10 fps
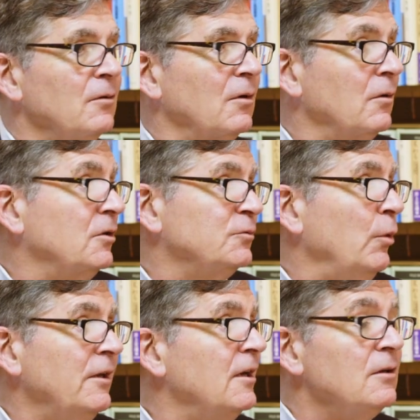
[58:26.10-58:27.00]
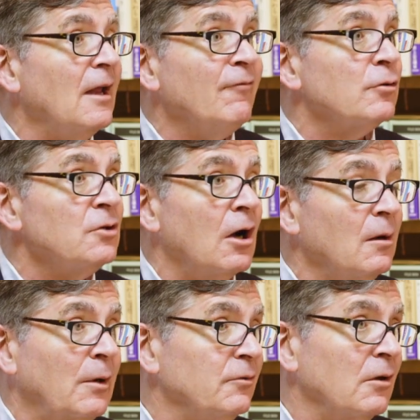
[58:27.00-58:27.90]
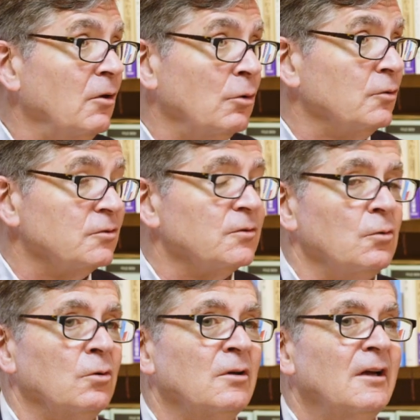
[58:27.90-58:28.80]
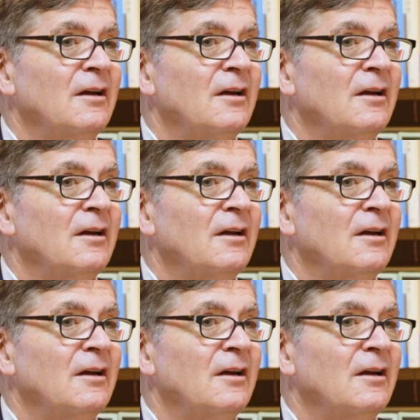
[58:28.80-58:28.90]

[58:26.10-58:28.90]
because we didn't ever talk about the Kyoto School,